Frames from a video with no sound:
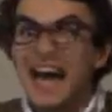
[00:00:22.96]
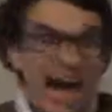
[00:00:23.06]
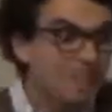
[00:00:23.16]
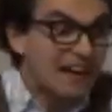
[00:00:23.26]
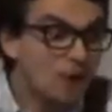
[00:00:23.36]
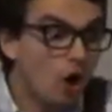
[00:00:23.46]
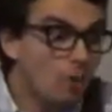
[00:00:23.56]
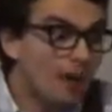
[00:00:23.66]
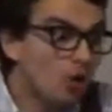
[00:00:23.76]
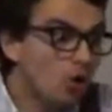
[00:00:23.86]
Have I got
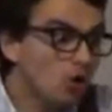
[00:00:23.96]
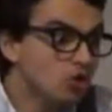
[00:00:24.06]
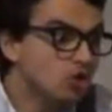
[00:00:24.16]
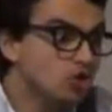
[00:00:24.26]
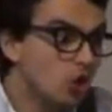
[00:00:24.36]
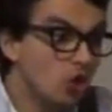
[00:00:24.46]
my own show?